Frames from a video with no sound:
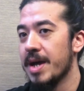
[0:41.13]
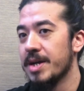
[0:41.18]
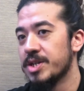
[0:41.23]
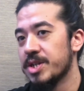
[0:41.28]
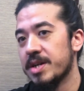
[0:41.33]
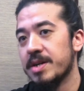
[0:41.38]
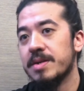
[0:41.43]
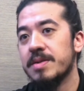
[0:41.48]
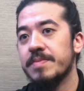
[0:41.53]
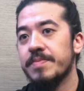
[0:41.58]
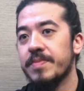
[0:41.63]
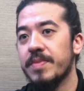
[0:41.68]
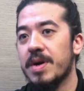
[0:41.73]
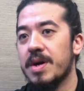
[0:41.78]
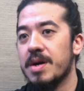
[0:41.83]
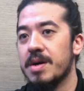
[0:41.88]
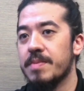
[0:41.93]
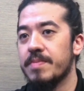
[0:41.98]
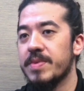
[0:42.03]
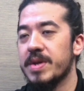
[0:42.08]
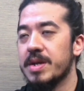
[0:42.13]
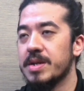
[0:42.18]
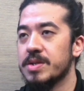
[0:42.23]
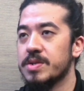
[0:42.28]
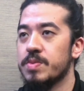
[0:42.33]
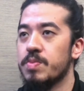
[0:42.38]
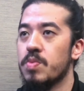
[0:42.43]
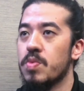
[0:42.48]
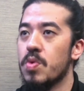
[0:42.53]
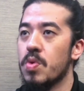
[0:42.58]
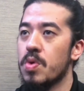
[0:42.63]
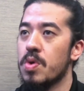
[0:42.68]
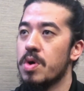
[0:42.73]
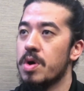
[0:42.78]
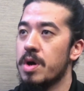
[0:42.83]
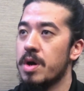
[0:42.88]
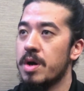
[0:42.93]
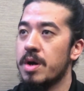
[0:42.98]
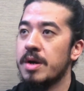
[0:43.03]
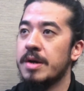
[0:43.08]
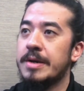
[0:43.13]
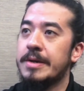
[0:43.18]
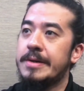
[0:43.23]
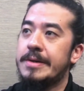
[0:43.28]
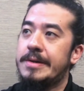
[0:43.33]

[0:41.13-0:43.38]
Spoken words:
agile, that is more